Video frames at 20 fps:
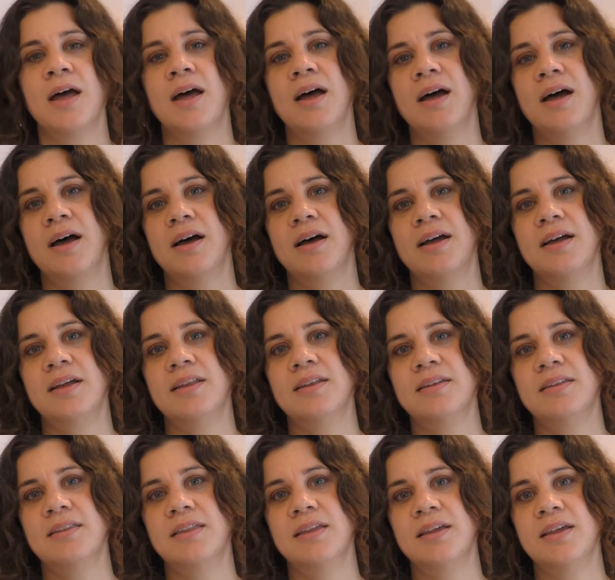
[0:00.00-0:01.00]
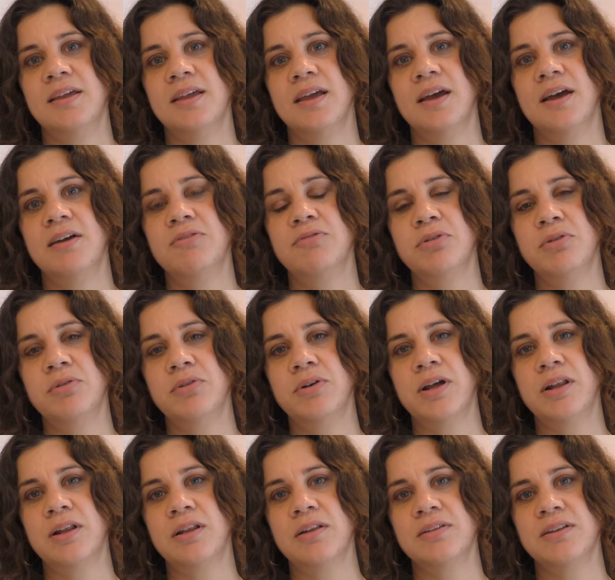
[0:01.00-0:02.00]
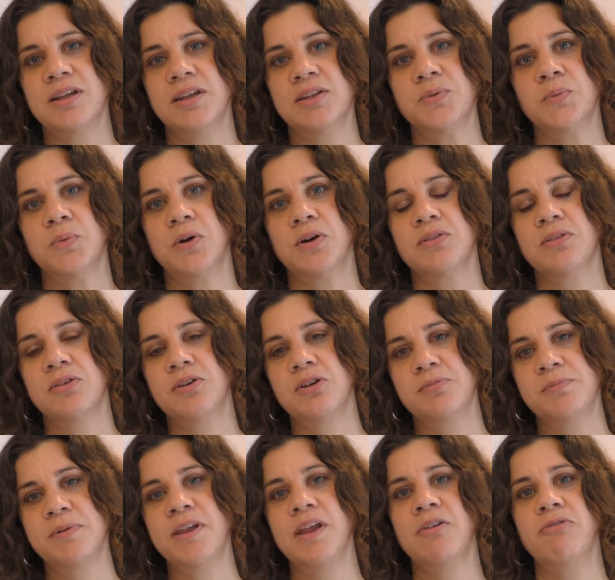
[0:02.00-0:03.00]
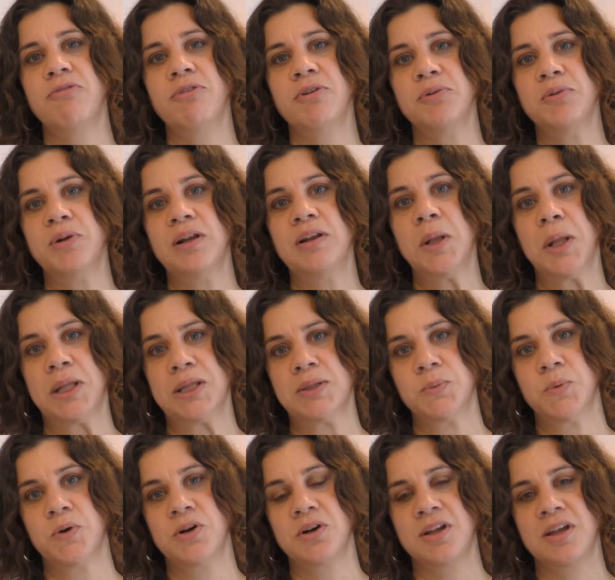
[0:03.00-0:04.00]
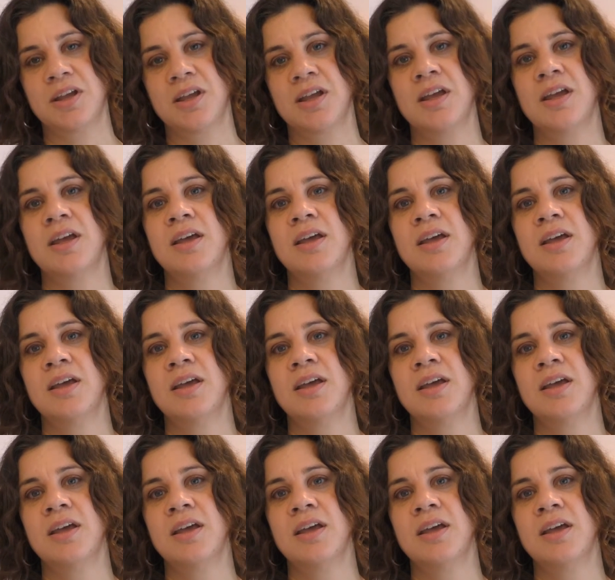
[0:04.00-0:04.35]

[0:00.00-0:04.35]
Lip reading: And the rural network, the European Rural Network,